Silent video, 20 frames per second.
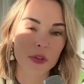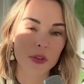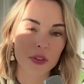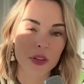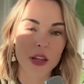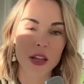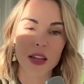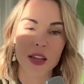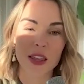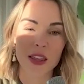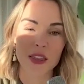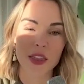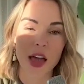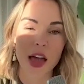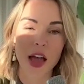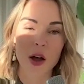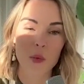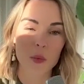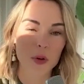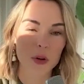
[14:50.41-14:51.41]
think
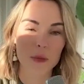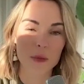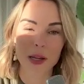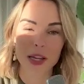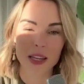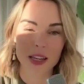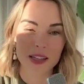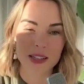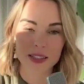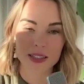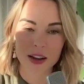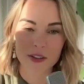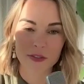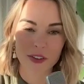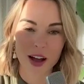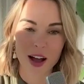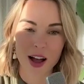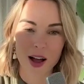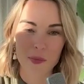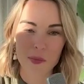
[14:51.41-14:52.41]
that we're making stuff
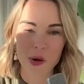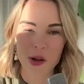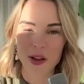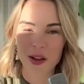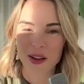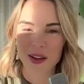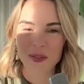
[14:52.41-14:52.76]
up